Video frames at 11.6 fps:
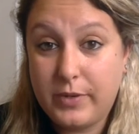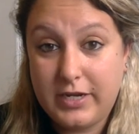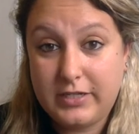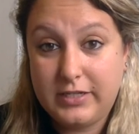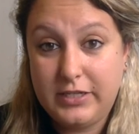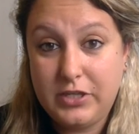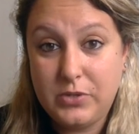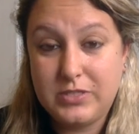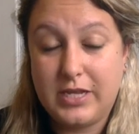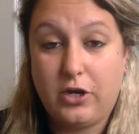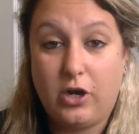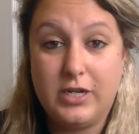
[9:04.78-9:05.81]
way to clean those,
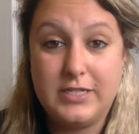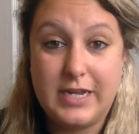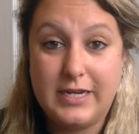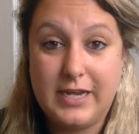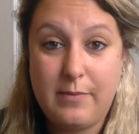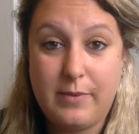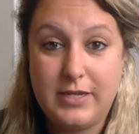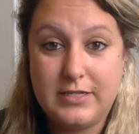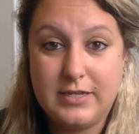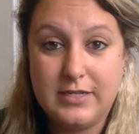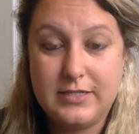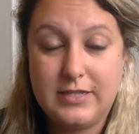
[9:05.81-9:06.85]
like on a day-to-day
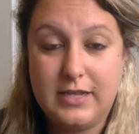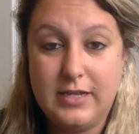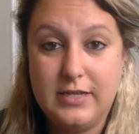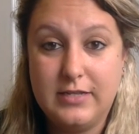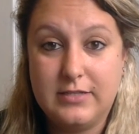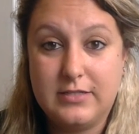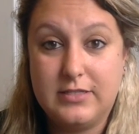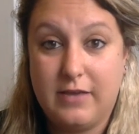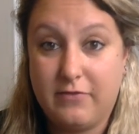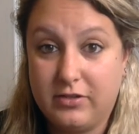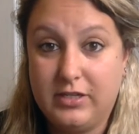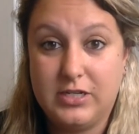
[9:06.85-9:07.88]
basis, is
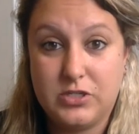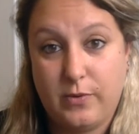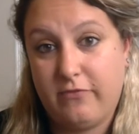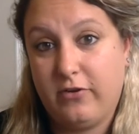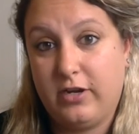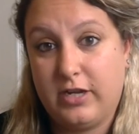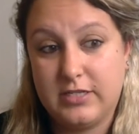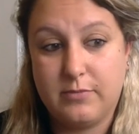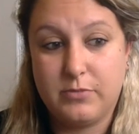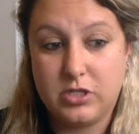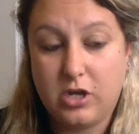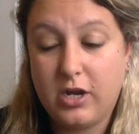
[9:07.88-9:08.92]
definitely the Swiffer. It gets up
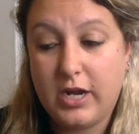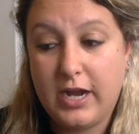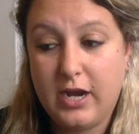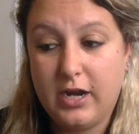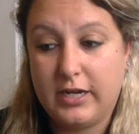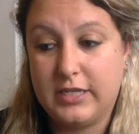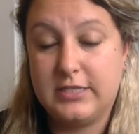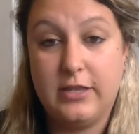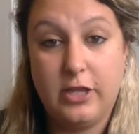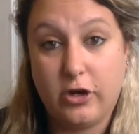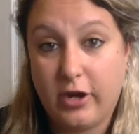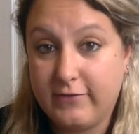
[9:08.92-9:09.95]
the dog hair, it gets in
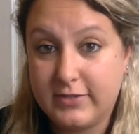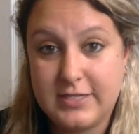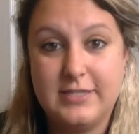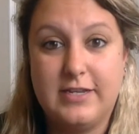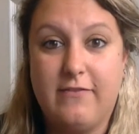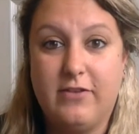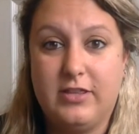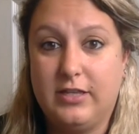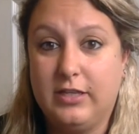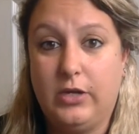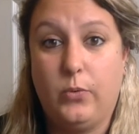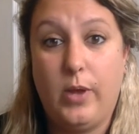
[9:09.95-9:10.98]
the crevices and everything,
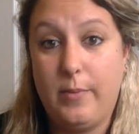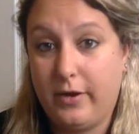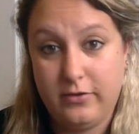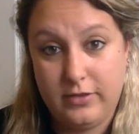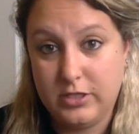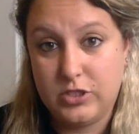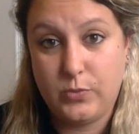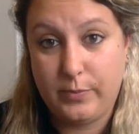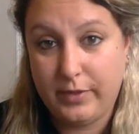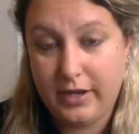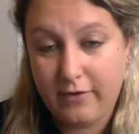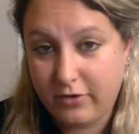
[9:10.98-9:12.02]
like way better than
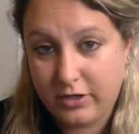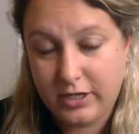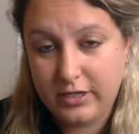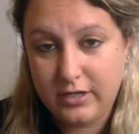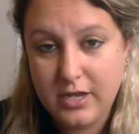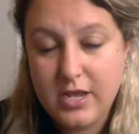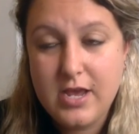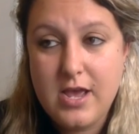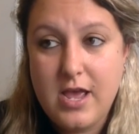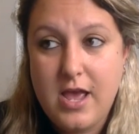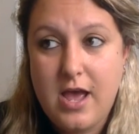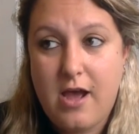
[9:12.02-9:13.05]
sweeping ever could.
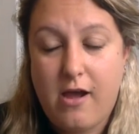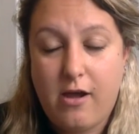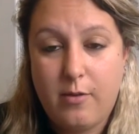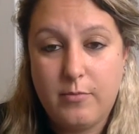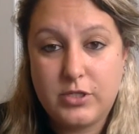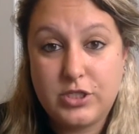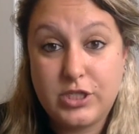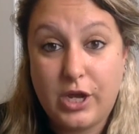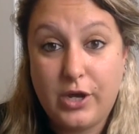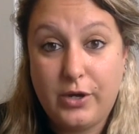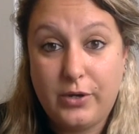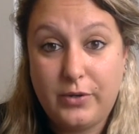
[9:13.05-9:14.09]

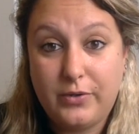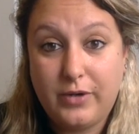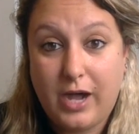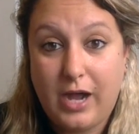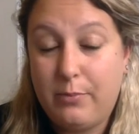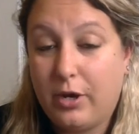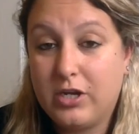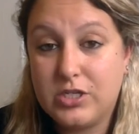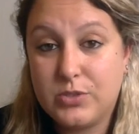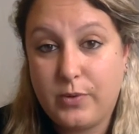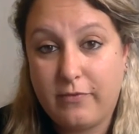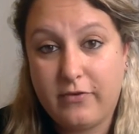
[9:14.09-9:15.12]
So I bought a
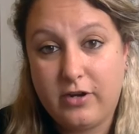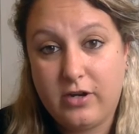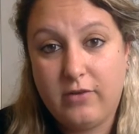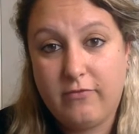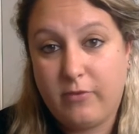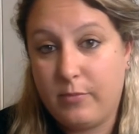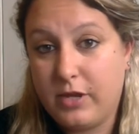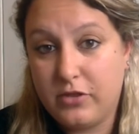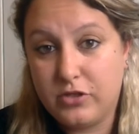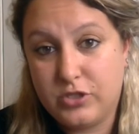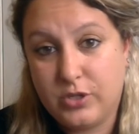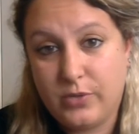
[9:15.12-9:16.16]
Swiffer from another
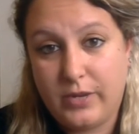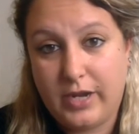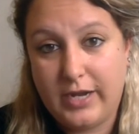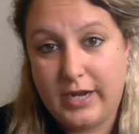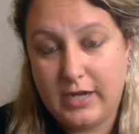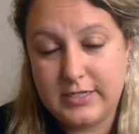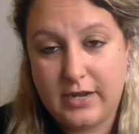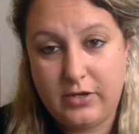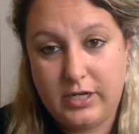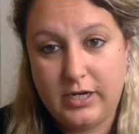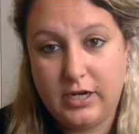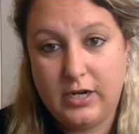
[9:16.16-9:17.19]
student when I got down
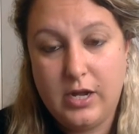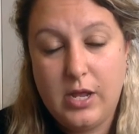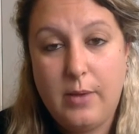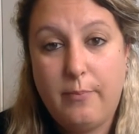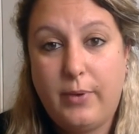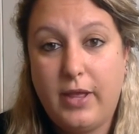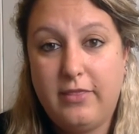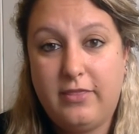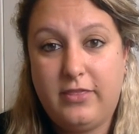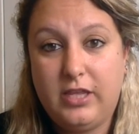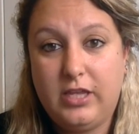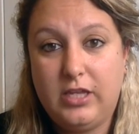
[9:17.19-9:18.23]
here, but
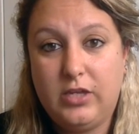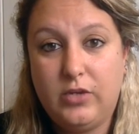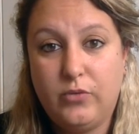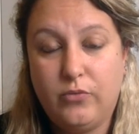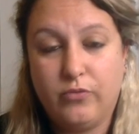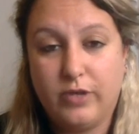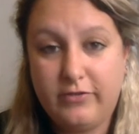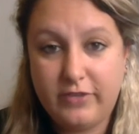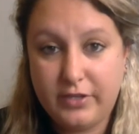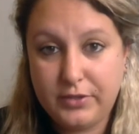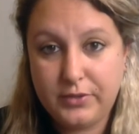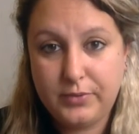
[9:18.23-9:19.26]
the
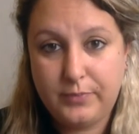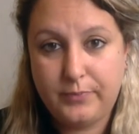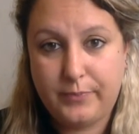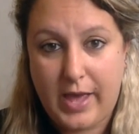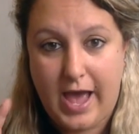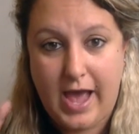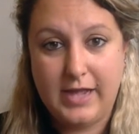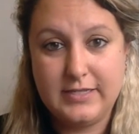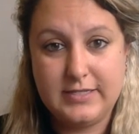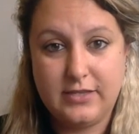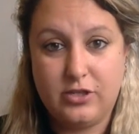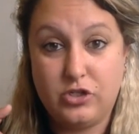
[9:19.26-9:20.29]
refill
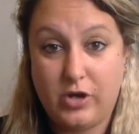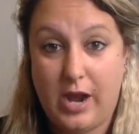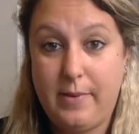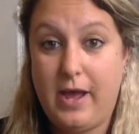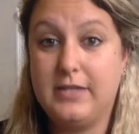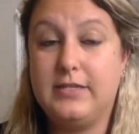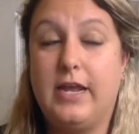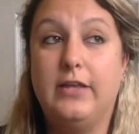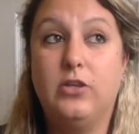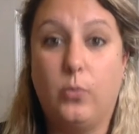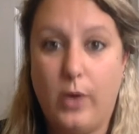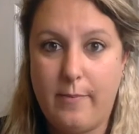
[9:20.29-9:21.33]
pads, the dry pads
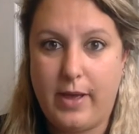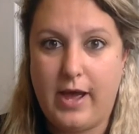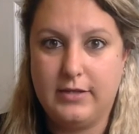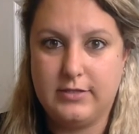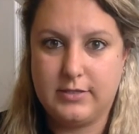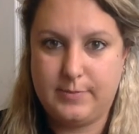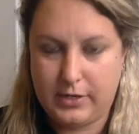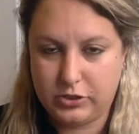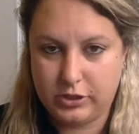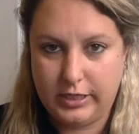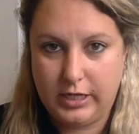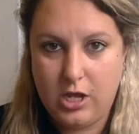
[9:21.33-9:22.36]
and the wet pads
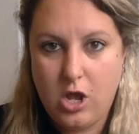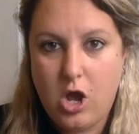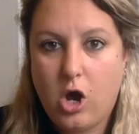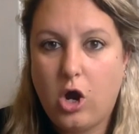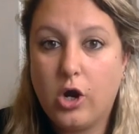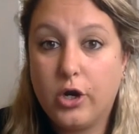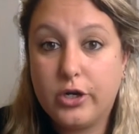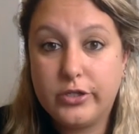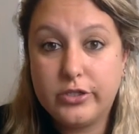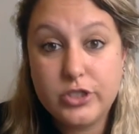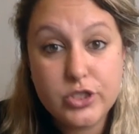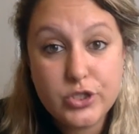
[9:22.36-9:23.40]
especially, are
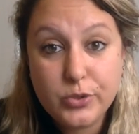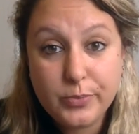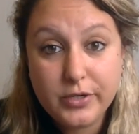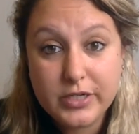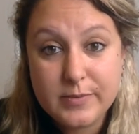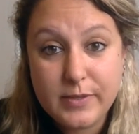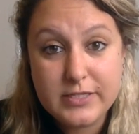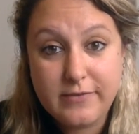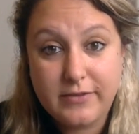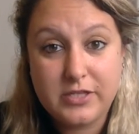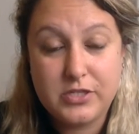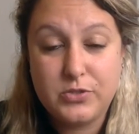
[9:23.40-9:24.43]
super expensive
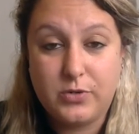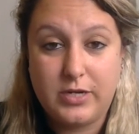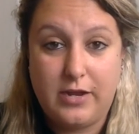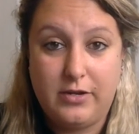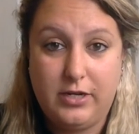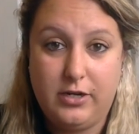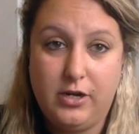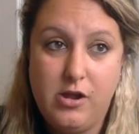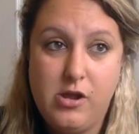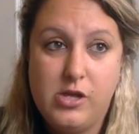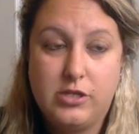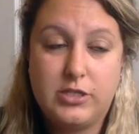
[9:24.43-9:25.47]
at the store down here.
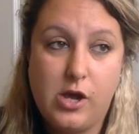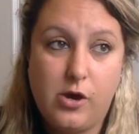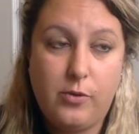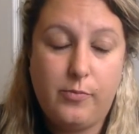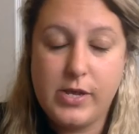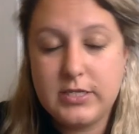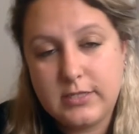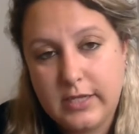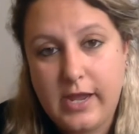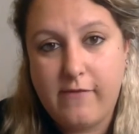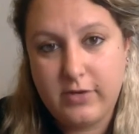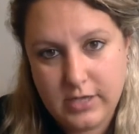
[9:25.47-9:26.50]
So
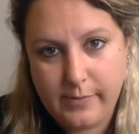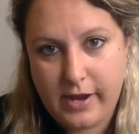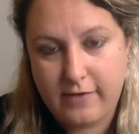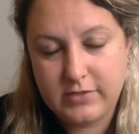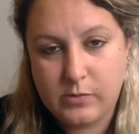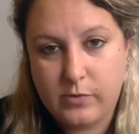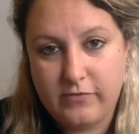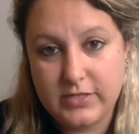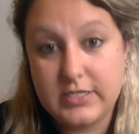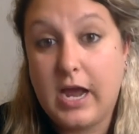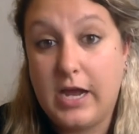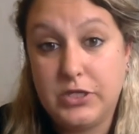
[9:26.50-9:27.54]
basically every time I have someone
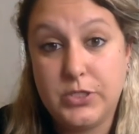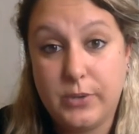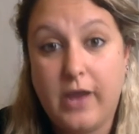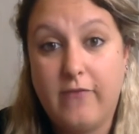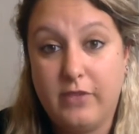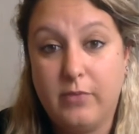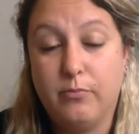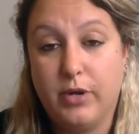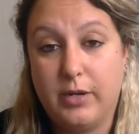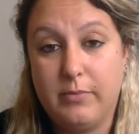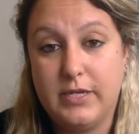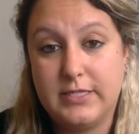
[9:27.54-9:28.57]
visit, I do have them
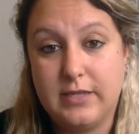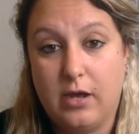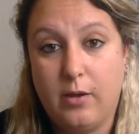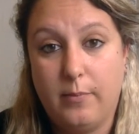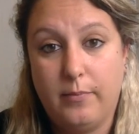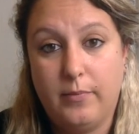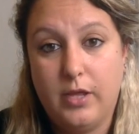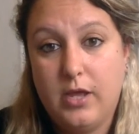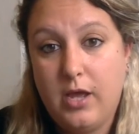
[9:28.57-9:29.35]
bring me some